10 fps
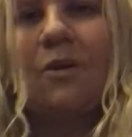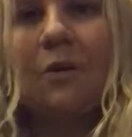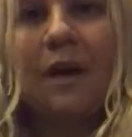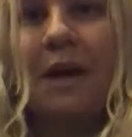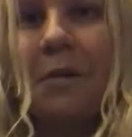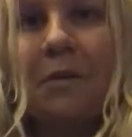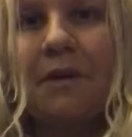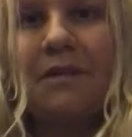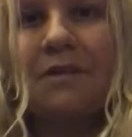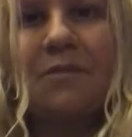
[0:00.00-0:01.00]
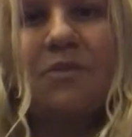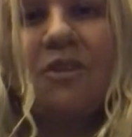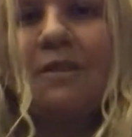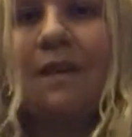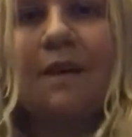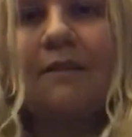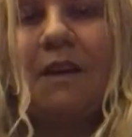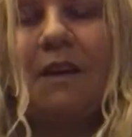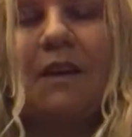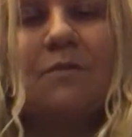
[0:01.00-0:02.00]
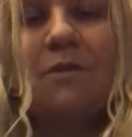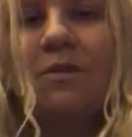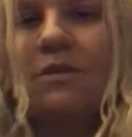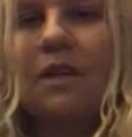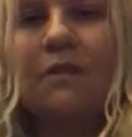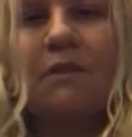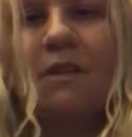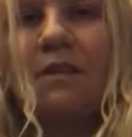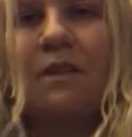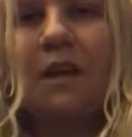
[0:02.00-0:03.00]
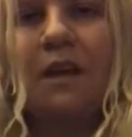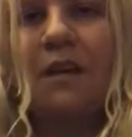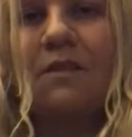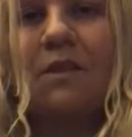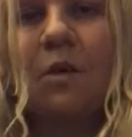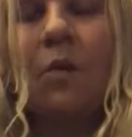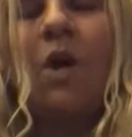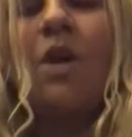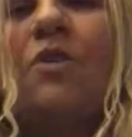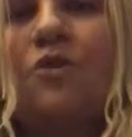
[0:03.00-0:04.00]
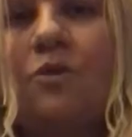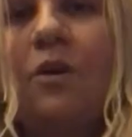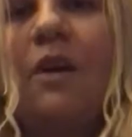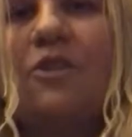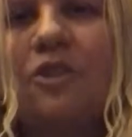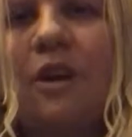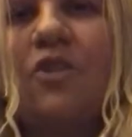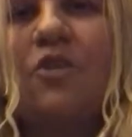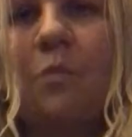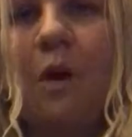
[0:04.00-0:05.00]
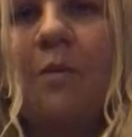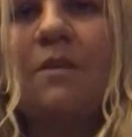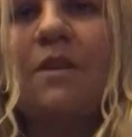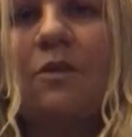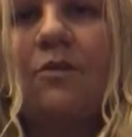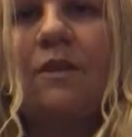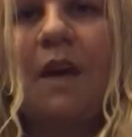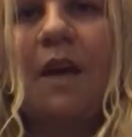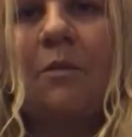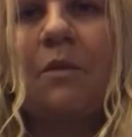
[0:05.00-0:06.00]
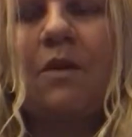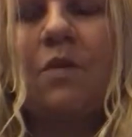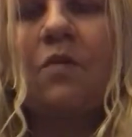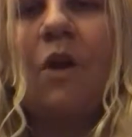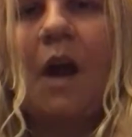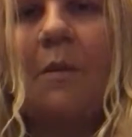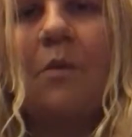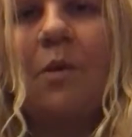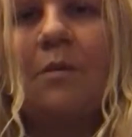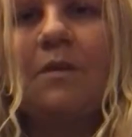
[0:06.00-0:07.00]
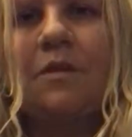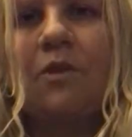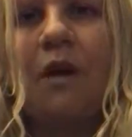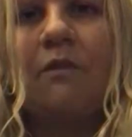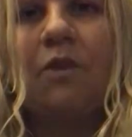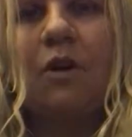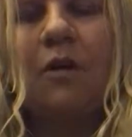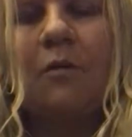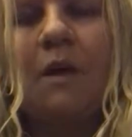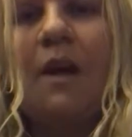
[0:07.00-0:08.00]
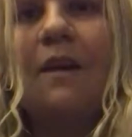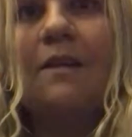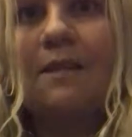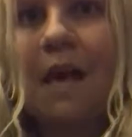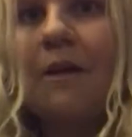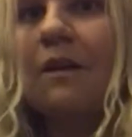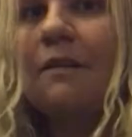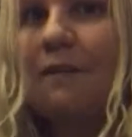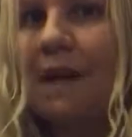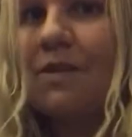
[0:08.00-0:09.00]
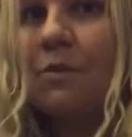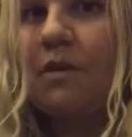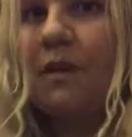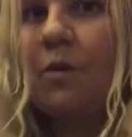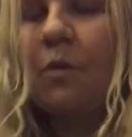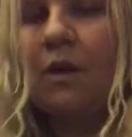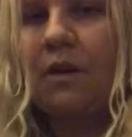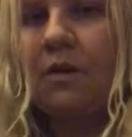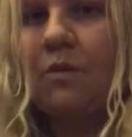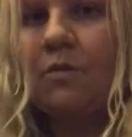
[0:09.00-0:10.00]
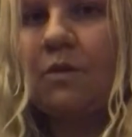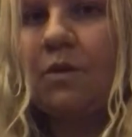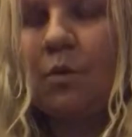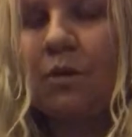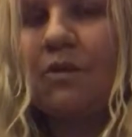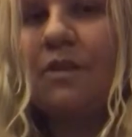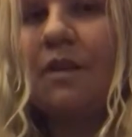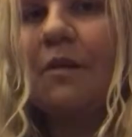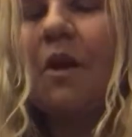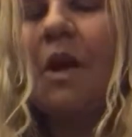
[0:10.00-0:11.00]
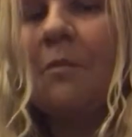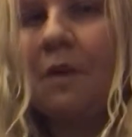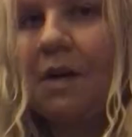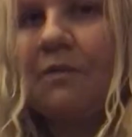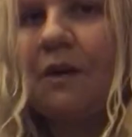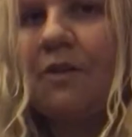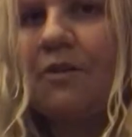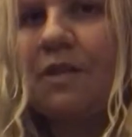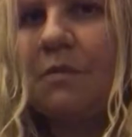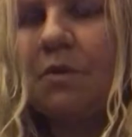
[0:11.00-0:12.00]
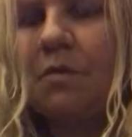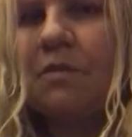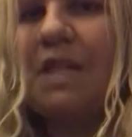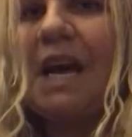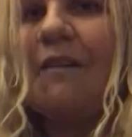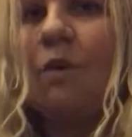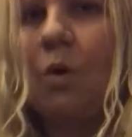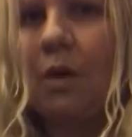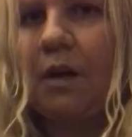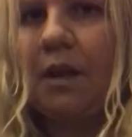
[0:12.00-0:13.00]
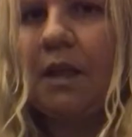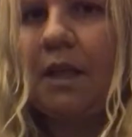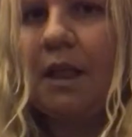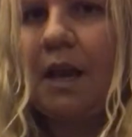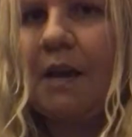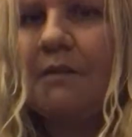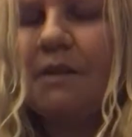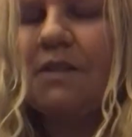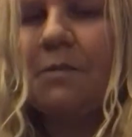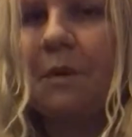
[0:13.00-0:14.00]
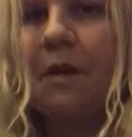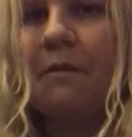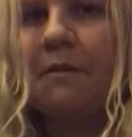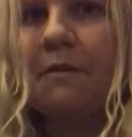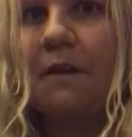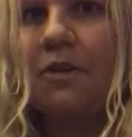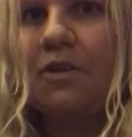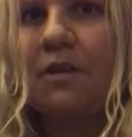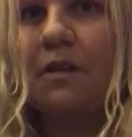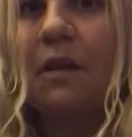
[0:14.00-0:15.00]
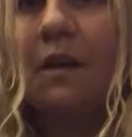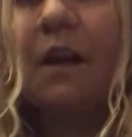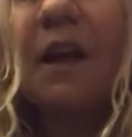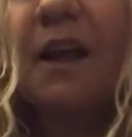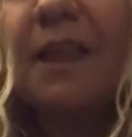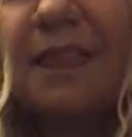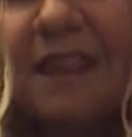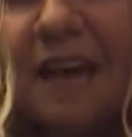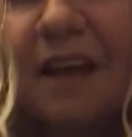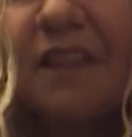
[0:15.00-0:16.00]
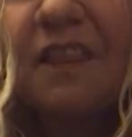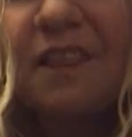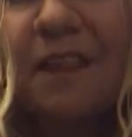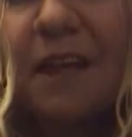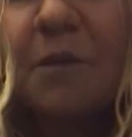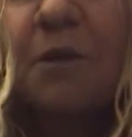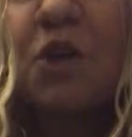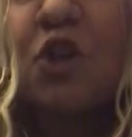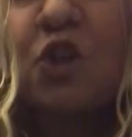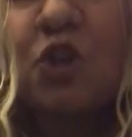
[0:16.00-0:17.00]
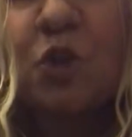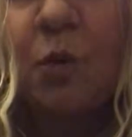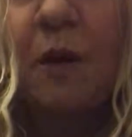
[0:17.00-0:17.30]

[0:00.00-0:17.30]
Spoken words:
cannabis. I'm just sick of it. I'm so sick of it today. So do not judge moms that use cannabis for Hyperemesis Gravidarum. If that's what they want to use in order to modify their symptoms to have quality of life and to be able to function, let them do